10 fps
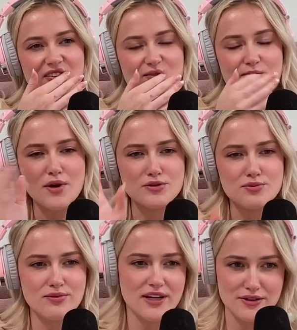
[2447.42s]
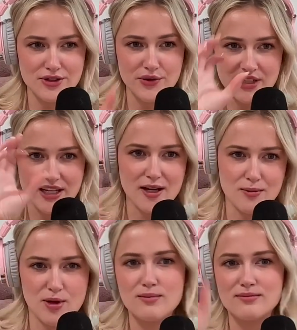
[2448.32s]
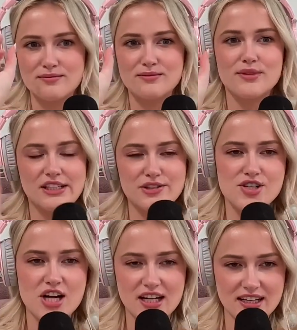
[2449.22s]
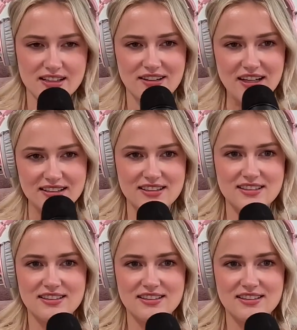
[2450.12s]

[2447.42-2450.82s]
Most like you do a Jaeger bomb and you chug it, right?